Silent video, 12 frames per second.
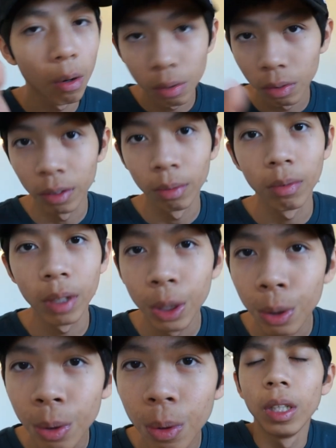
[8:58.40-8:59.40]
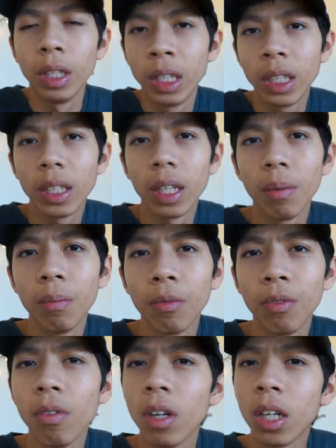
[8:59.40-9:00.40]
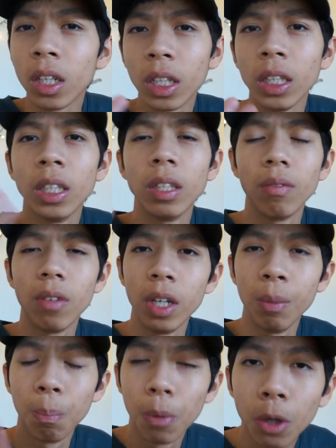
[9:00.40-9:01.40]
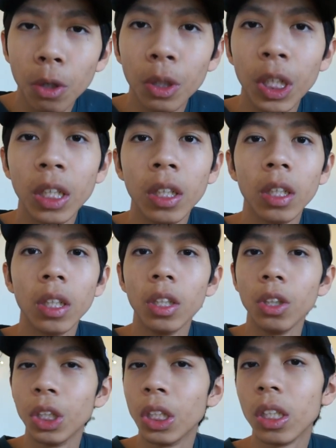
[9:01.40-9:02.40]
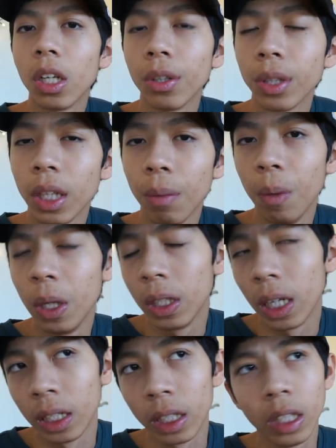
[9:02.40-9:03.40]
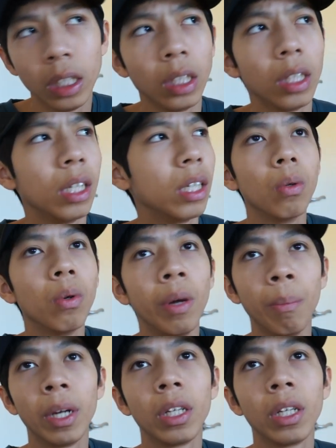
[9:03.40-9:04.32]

with you. If some vlog is very boring, just talk something like this like what am I